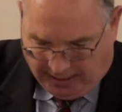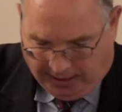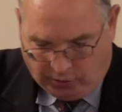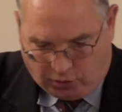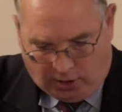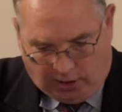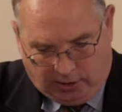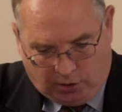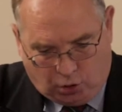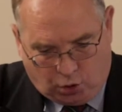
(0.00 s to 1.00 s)
And
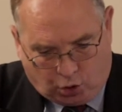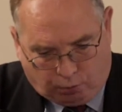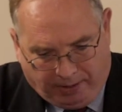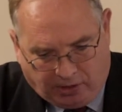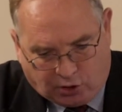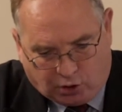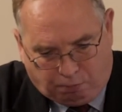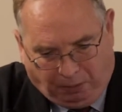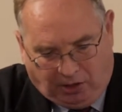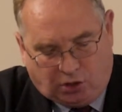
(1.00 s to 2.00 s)
Schmidt's
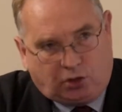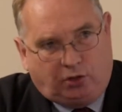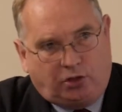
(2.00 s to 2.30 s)
speech